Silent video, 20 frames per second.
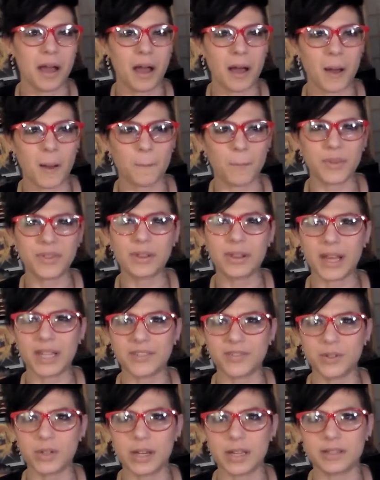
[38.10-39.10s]
but the
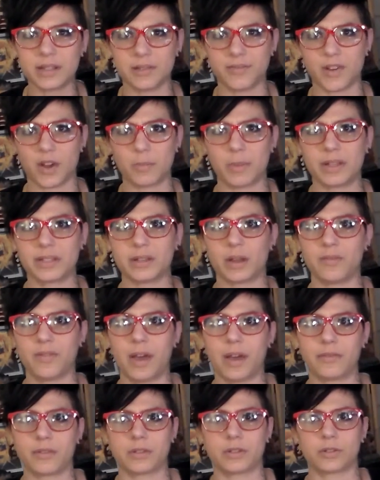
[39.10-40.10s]
last few days I found myself
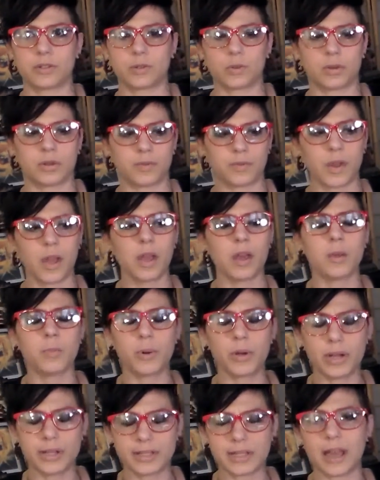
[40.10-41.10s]
having to sort of
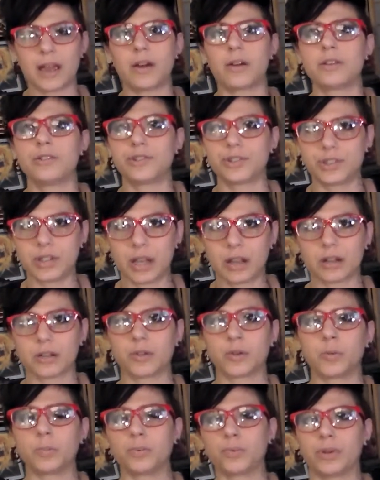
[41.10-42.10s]
put it down and just take a
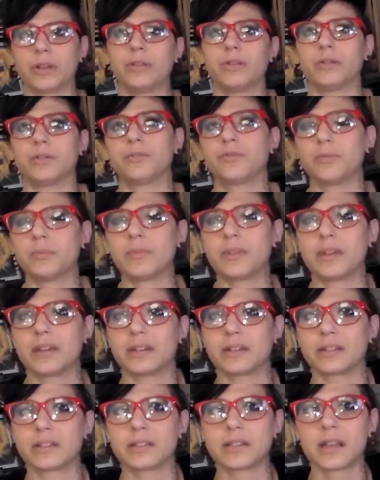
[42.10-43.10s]
little breather from
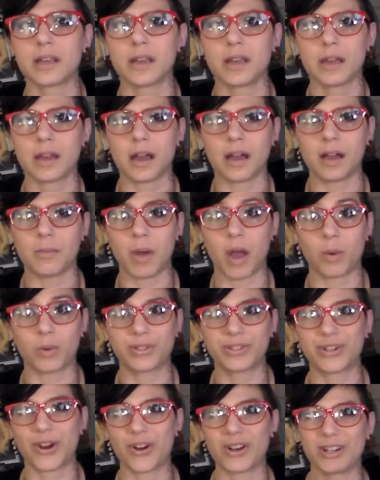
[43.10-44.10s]
things. I
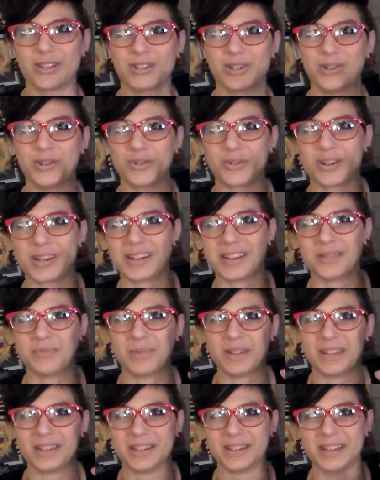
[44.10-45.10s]
was starting to
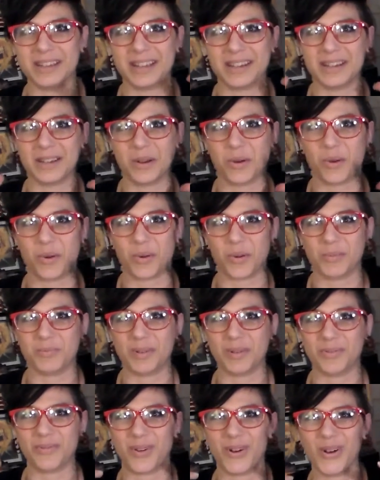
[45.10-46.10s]
dream in
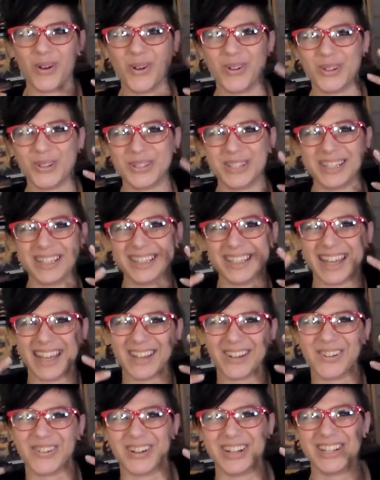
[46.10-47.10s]
Orbifold
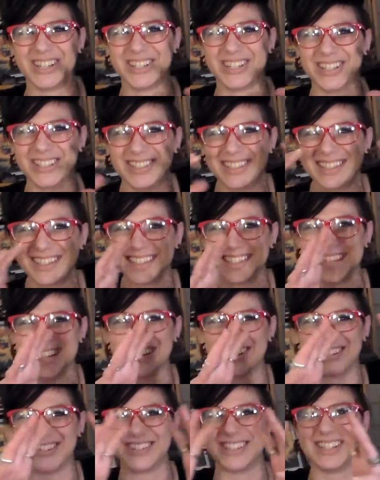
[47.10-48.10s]
language,
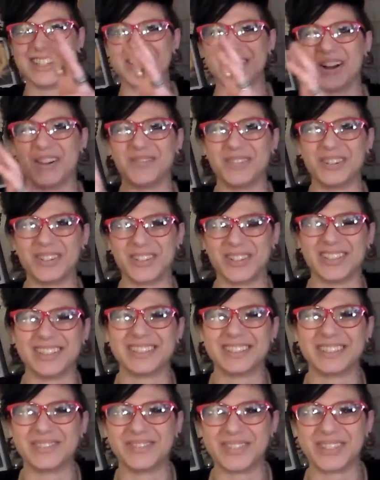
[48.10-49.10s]
sacred geometry
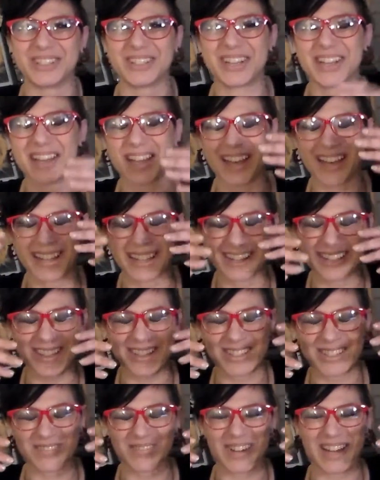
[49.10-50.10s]
symbols. I
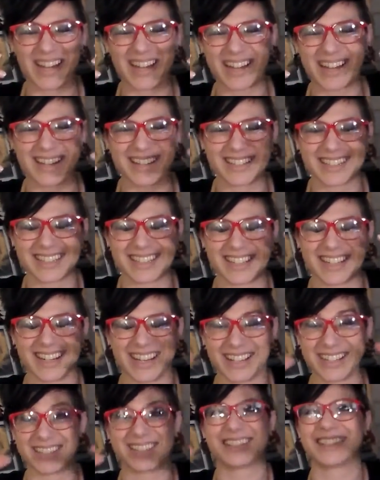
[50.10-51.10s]
closed my eyes and
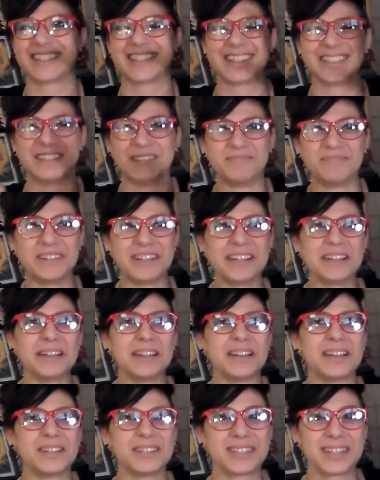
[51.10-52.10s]
I could see them.
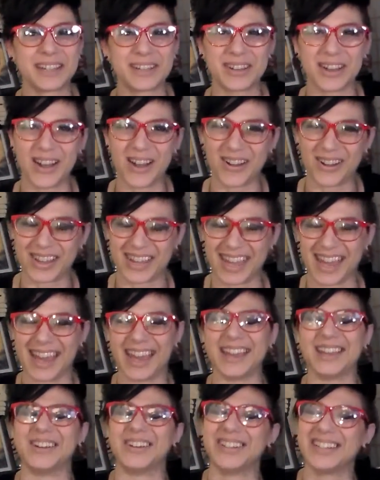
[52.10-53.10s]
I was like,
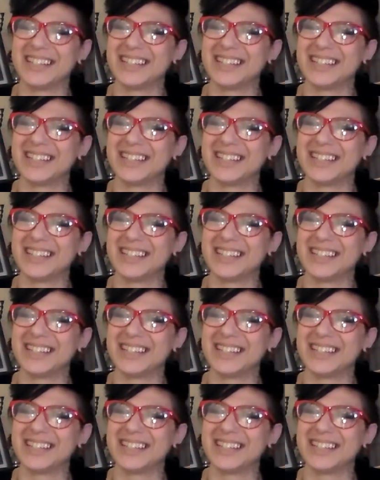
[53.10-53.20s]
okay,